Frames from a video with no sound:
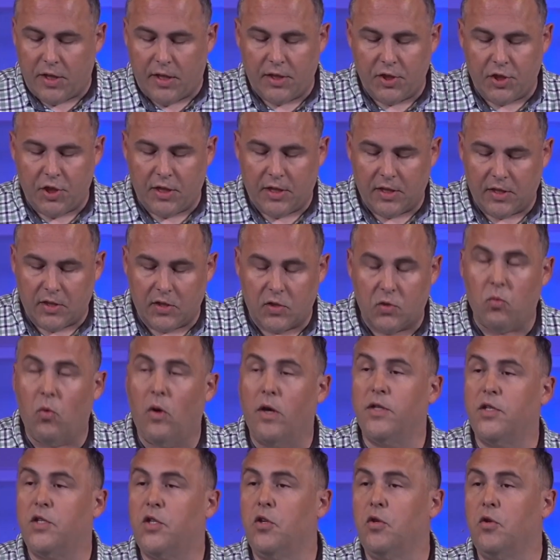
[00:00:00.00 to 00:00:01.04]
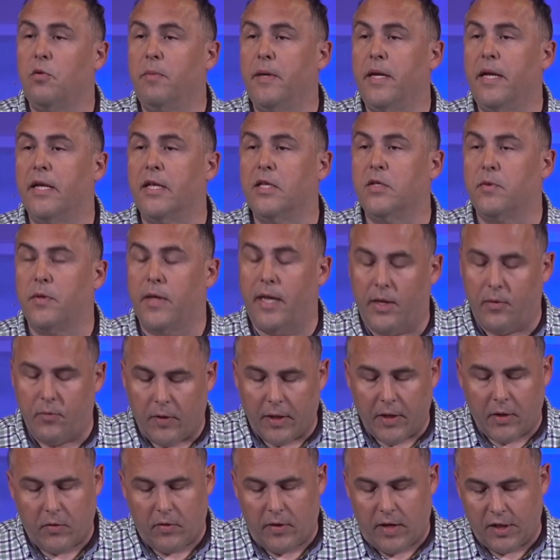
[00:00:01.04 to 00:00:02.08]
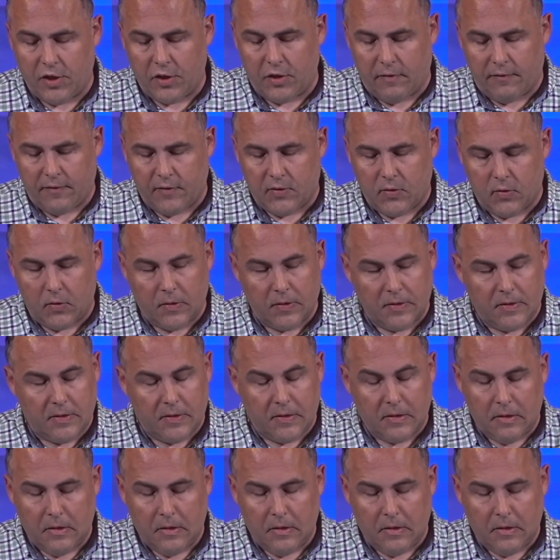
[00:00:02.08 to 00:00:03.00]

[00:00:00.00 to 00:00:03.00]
and Genesis 1 2 begins with a recreation of sorts.